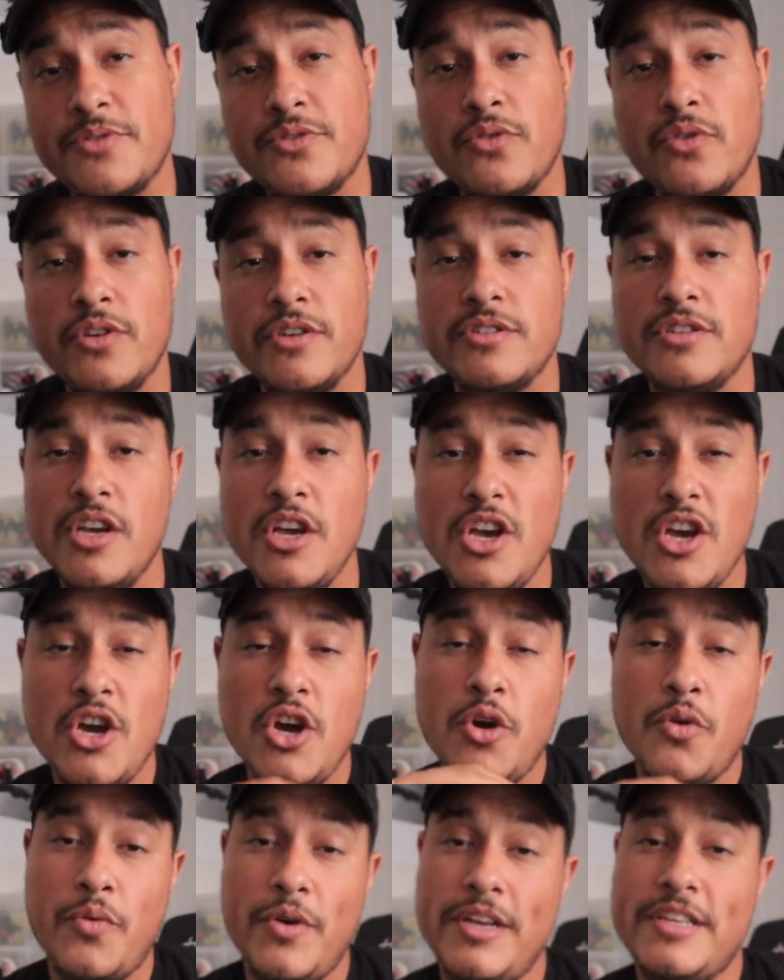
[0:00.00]
source,
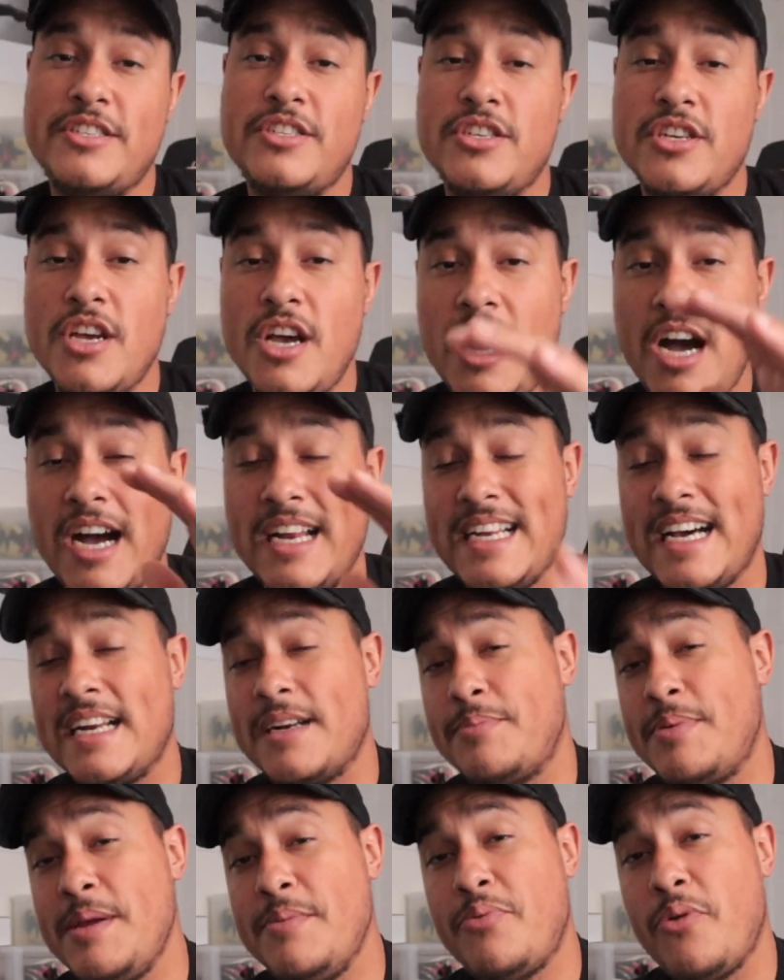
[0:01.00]
which a lot
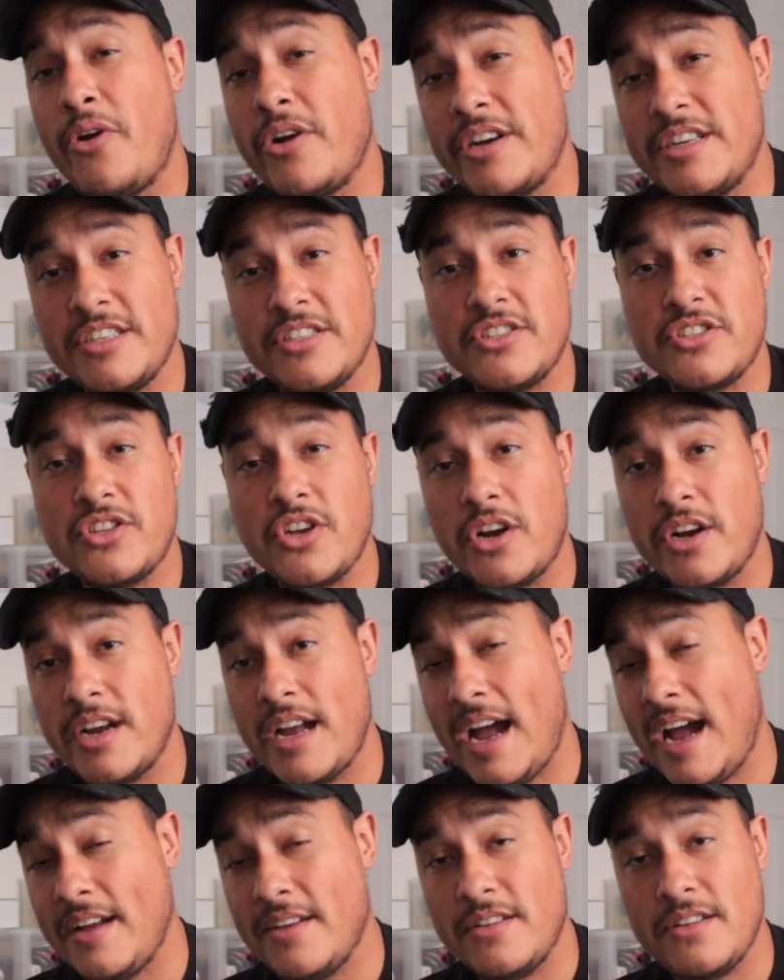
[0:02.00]
of people are
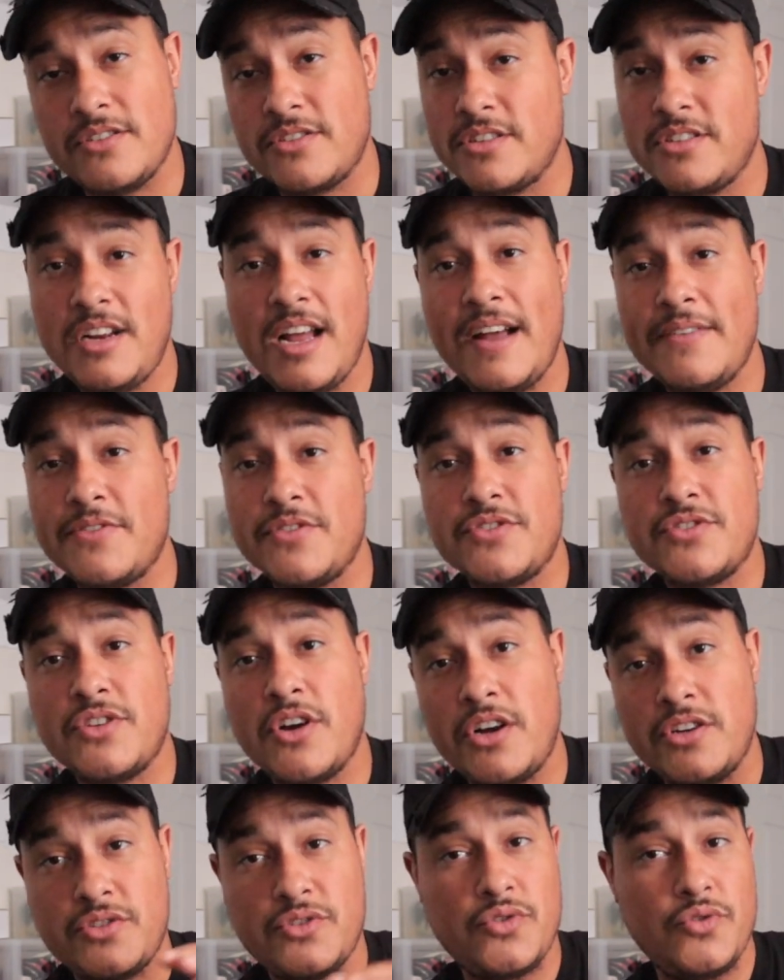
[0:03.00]
gonna have to
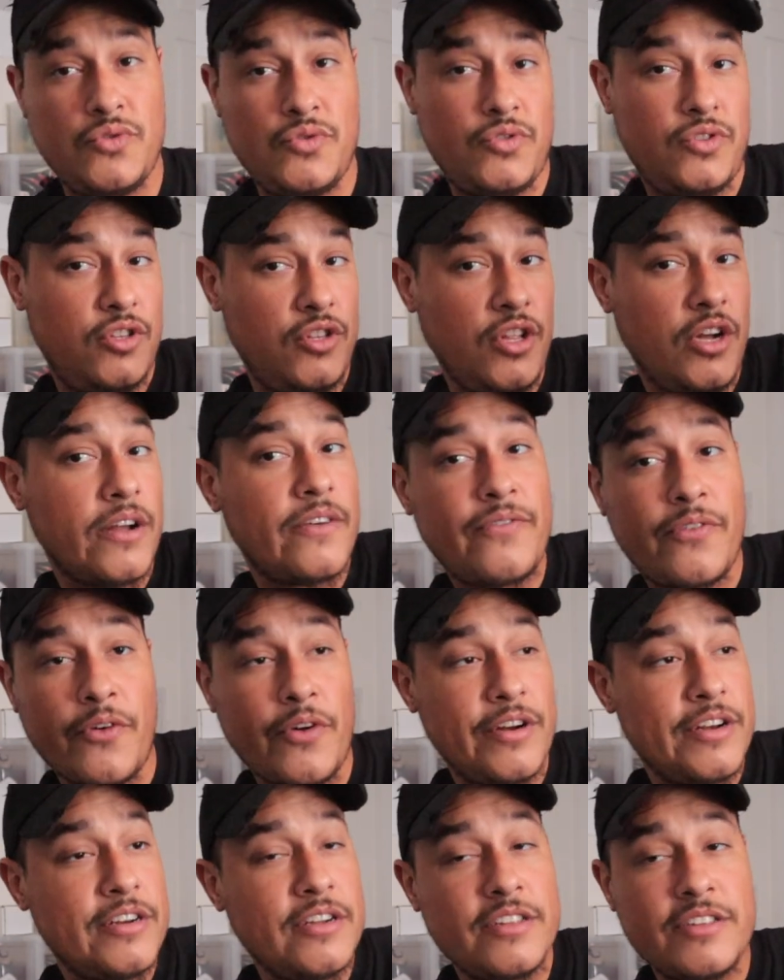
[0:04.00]
start to look
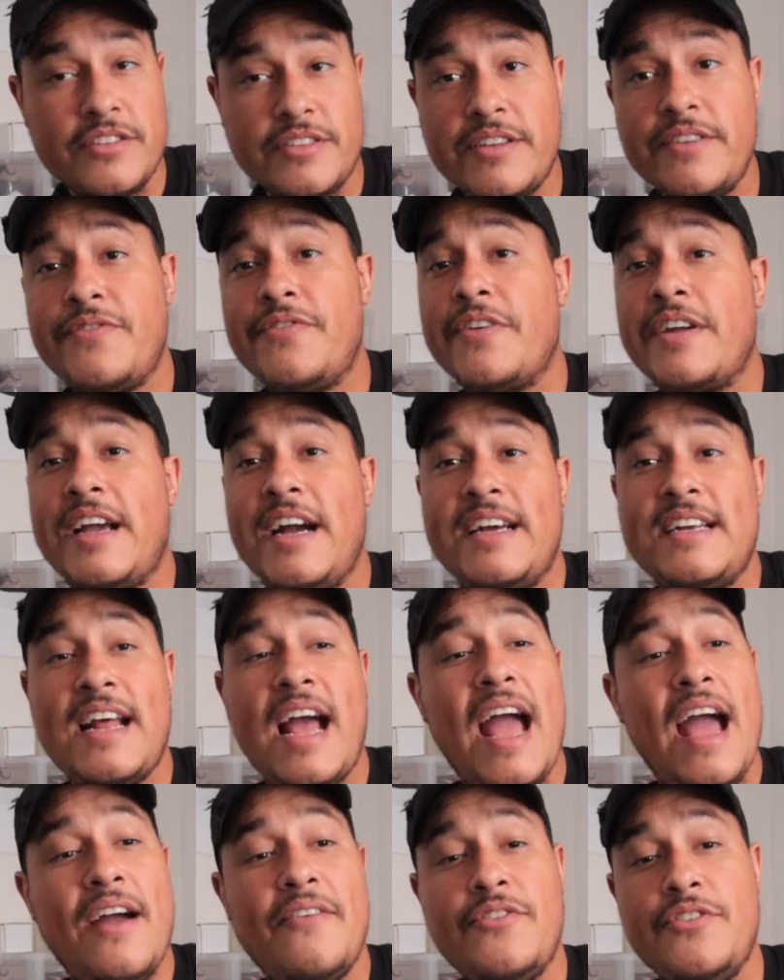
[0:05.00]
for another different kind of
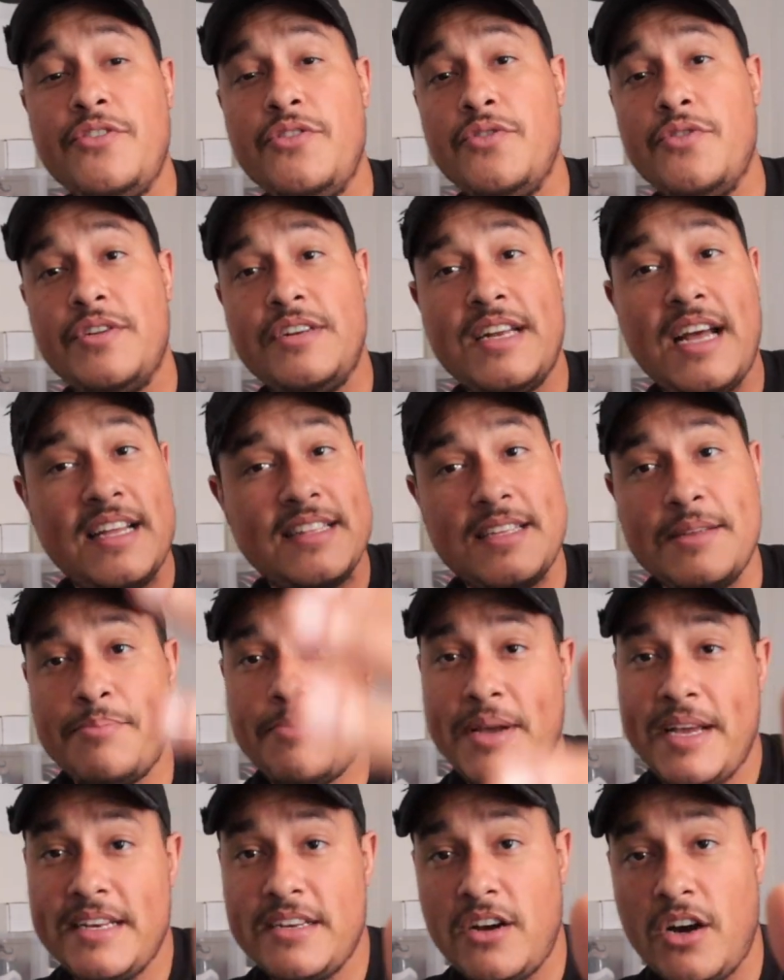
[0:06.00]
avenue and not
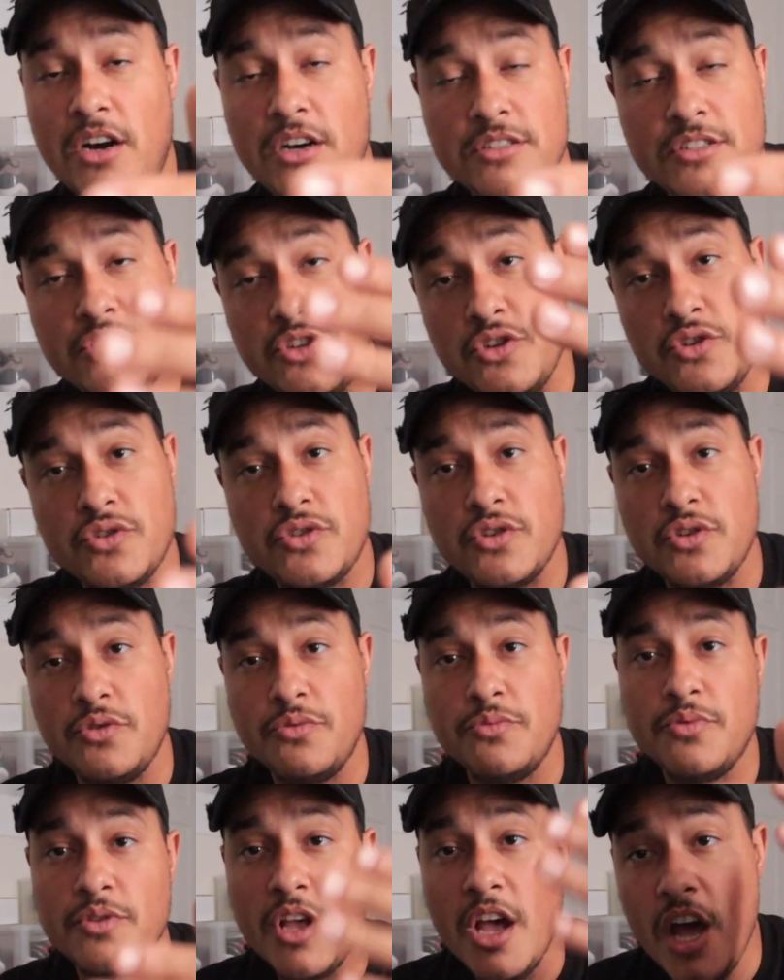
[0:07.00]
depend on
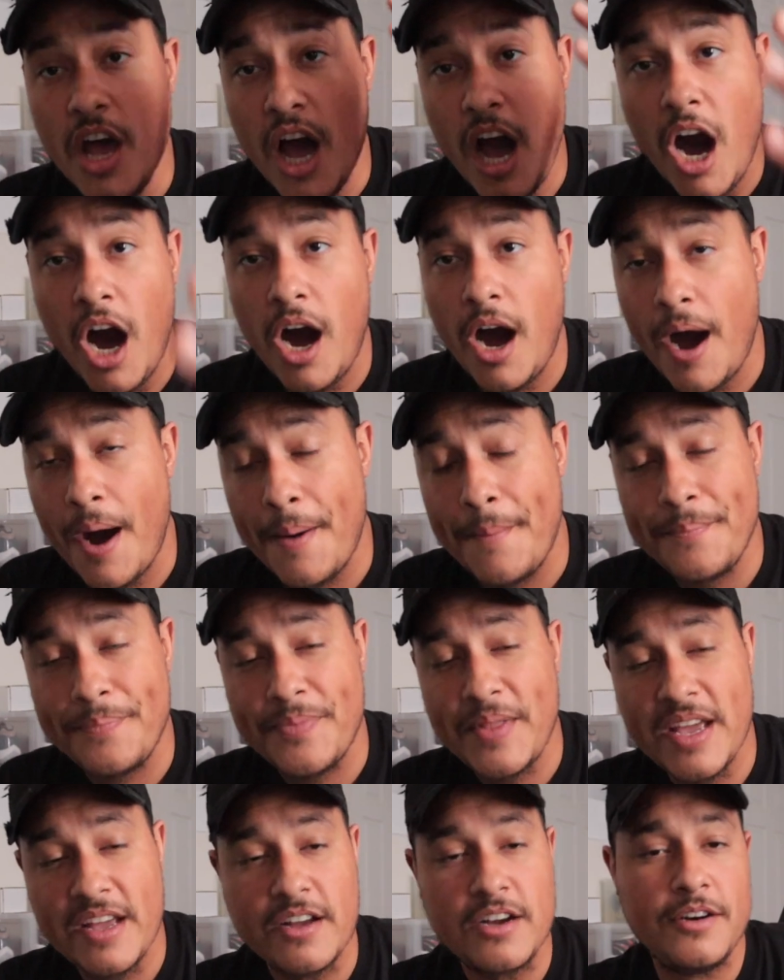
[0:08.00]
YouTube
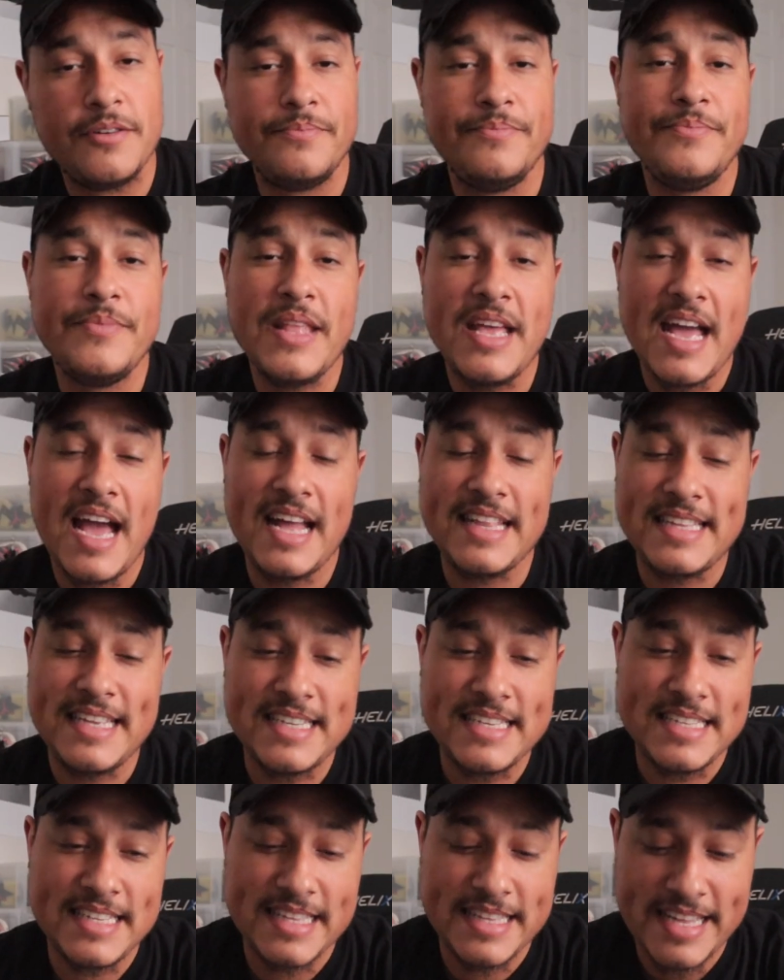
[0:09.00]
income at the end of the